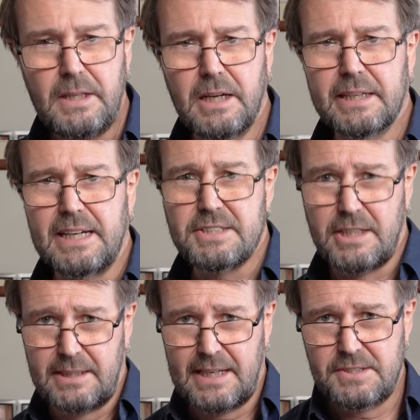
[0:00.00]
Okay,
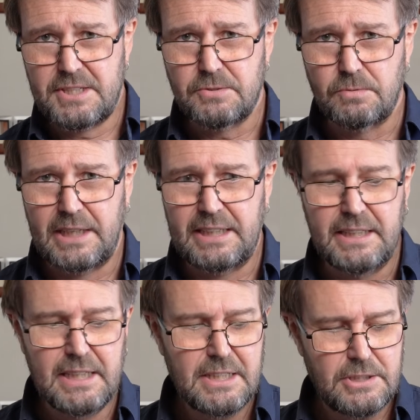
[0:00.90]
so now this is
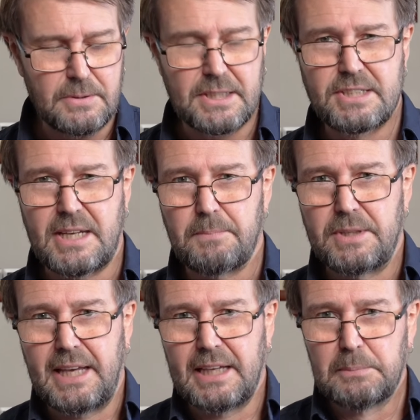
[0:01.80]
ready to accept
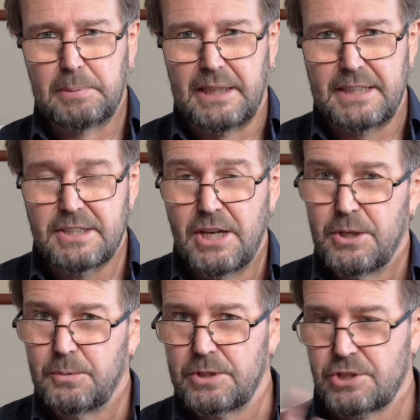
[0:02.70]
the L-plate,
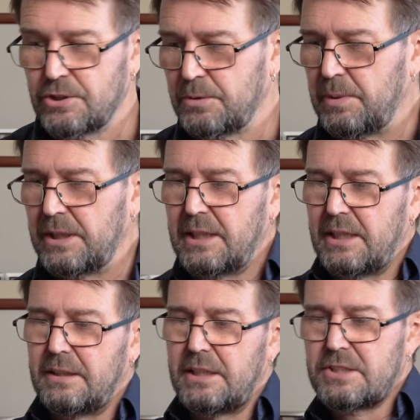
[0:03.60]
which should be
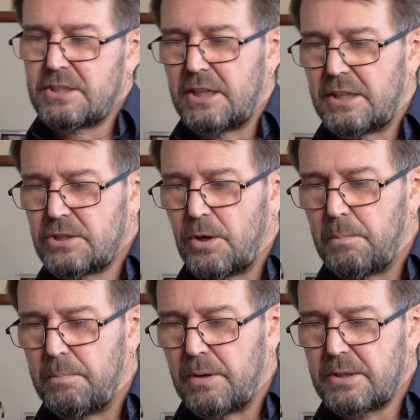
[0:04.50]
in this
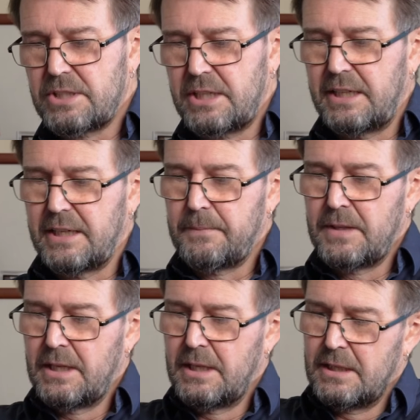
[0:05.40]
top box here.
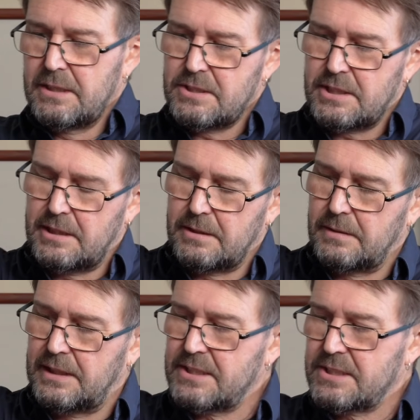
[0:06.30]

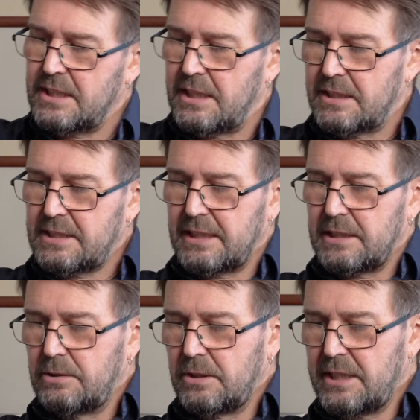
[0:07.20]
So let's take
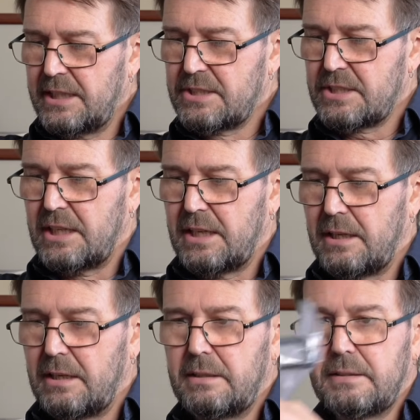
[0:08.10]
a look.
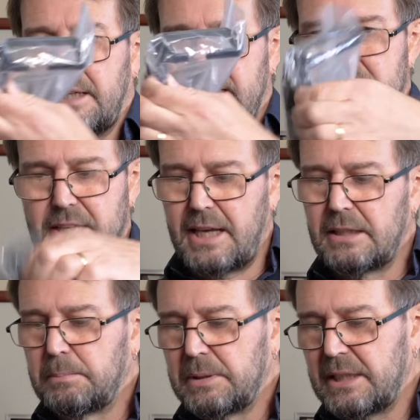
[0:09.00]
There's the
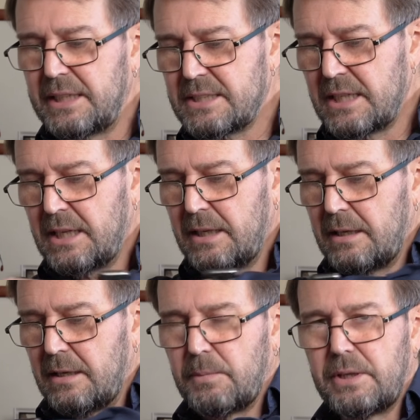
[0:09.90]
L-plate,
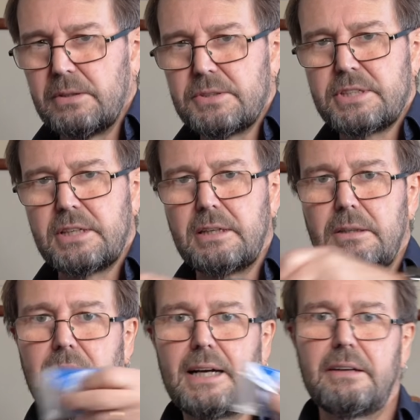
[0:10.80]
and we
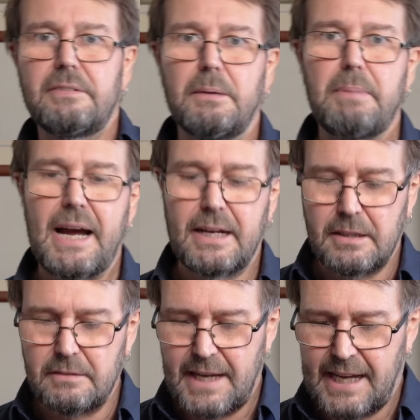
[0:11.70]
also have a bag
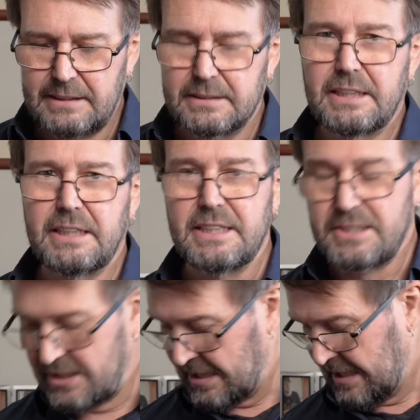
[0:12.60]
of Allen keys